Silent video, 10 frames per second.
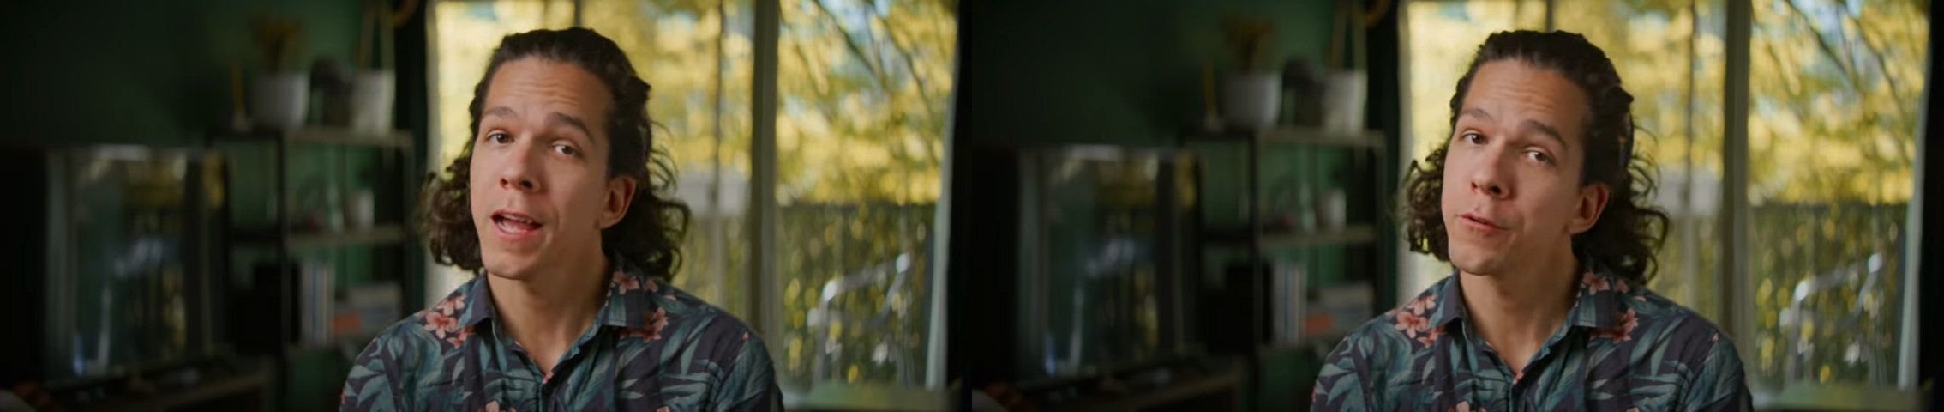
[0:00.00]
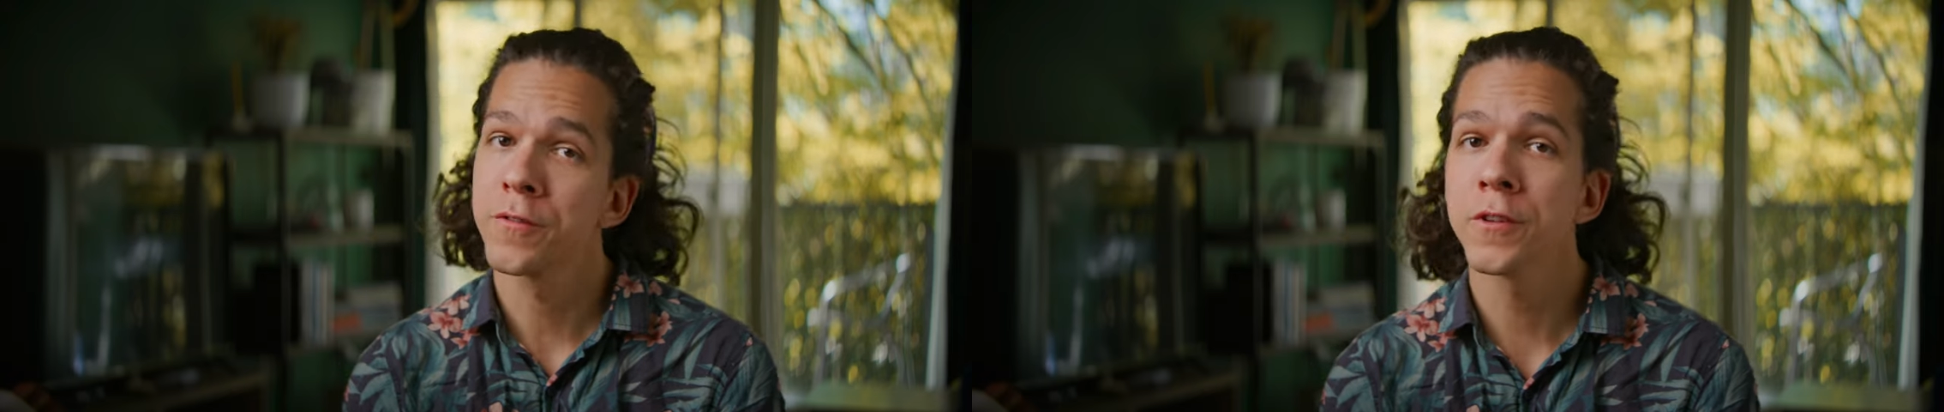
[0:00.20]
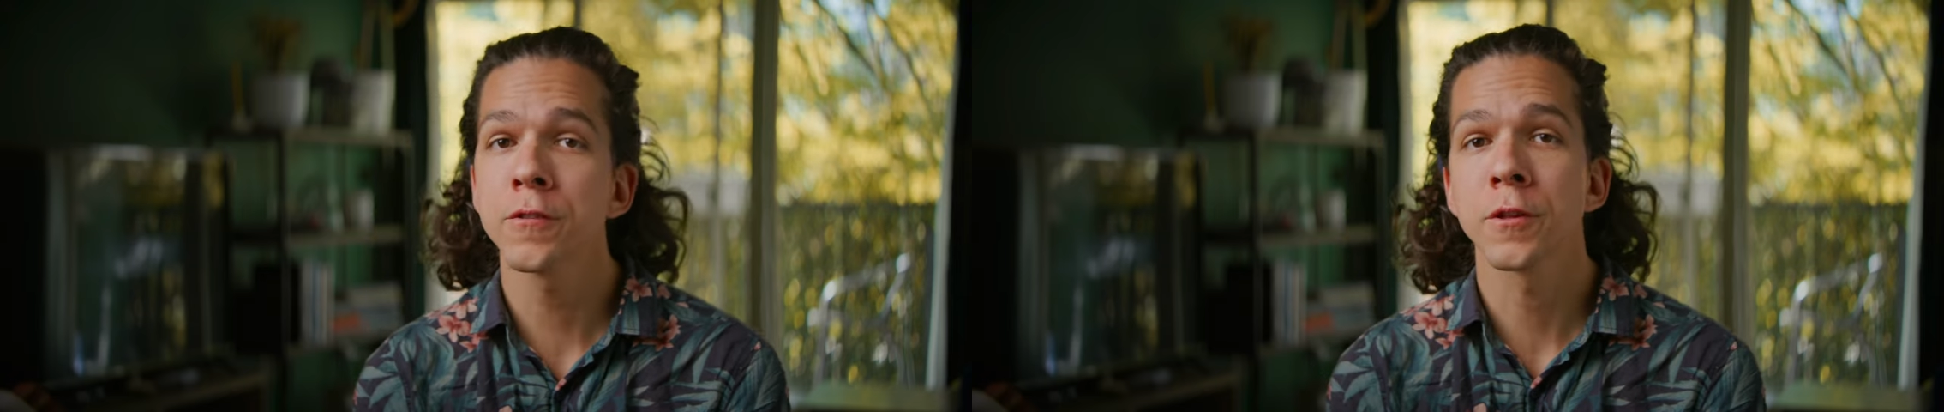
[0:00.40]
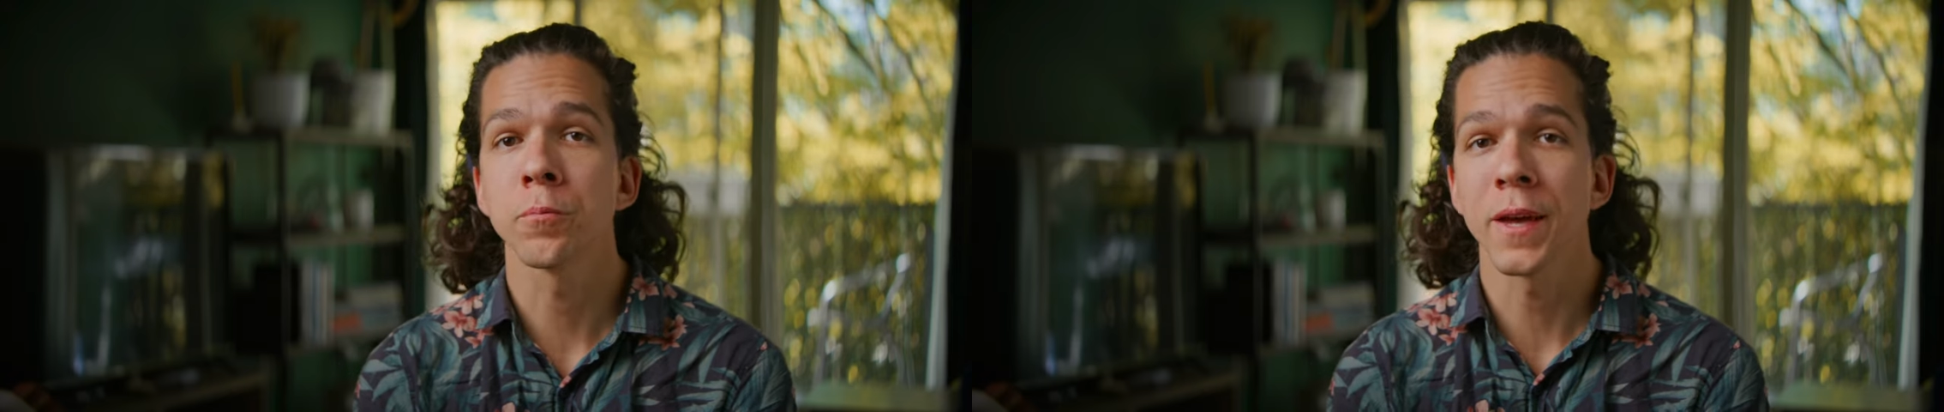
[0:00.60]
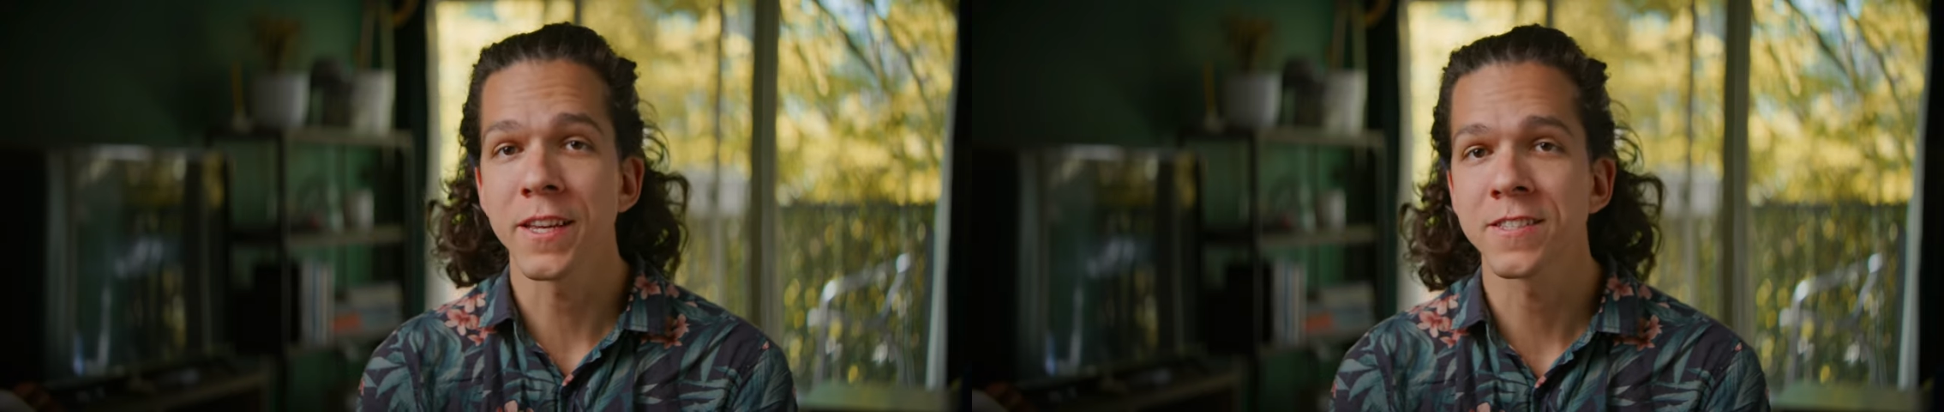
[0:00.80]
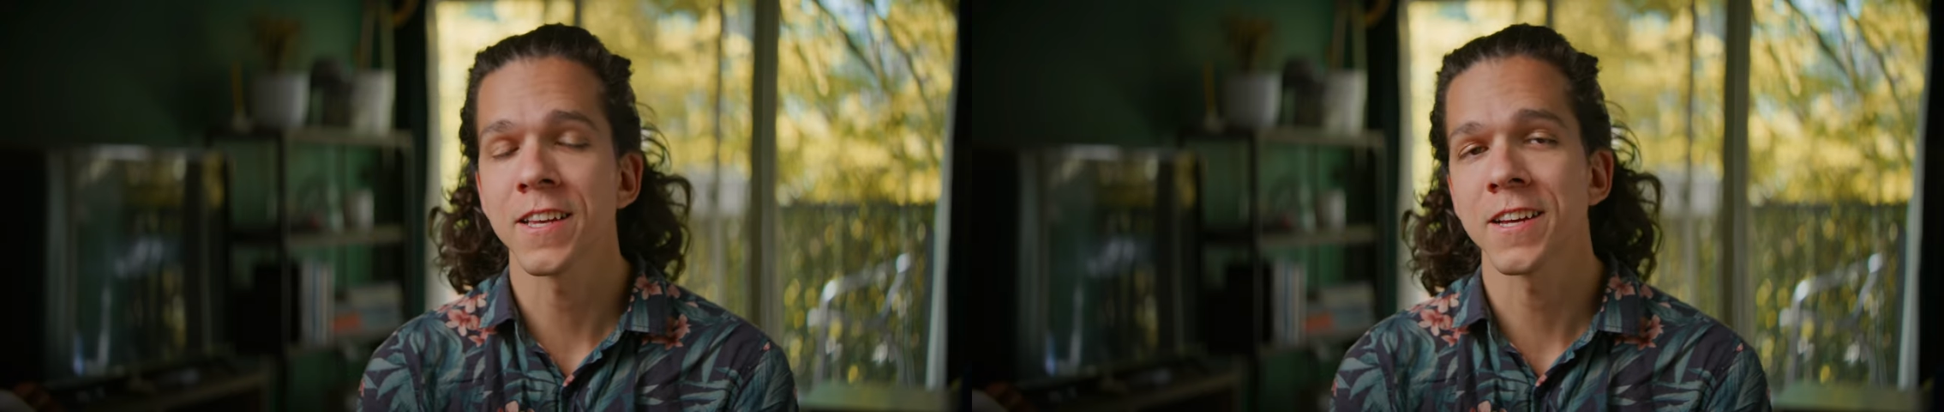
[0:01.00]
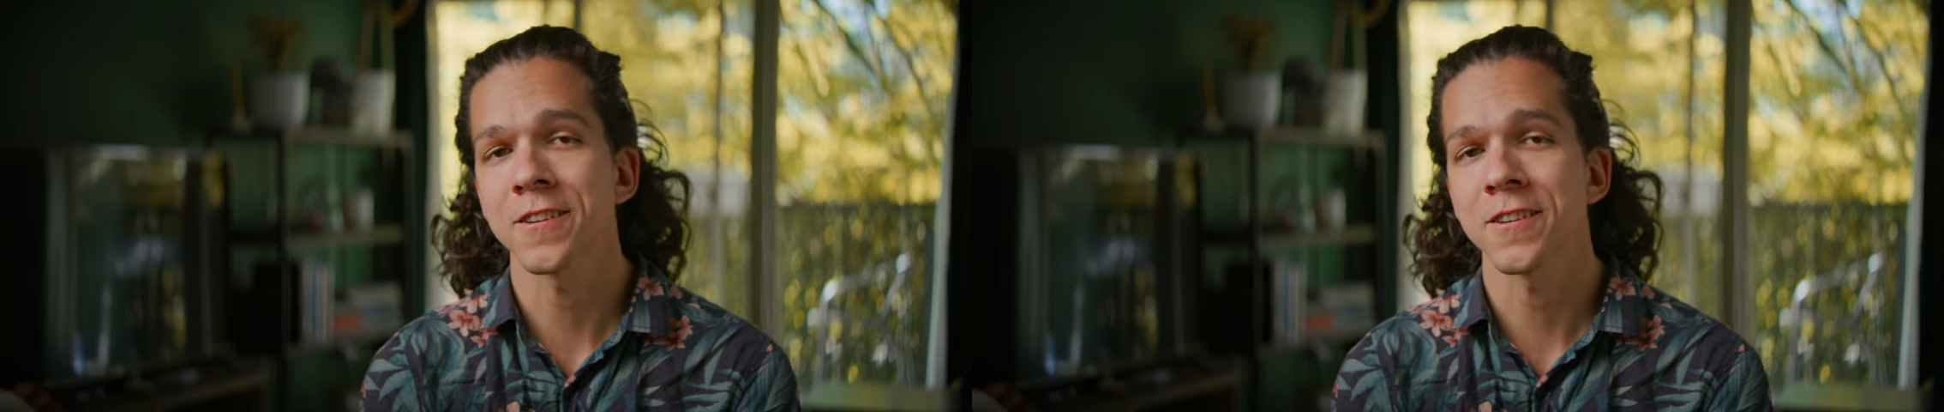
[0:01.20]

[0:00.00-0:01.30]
I reviewed the base set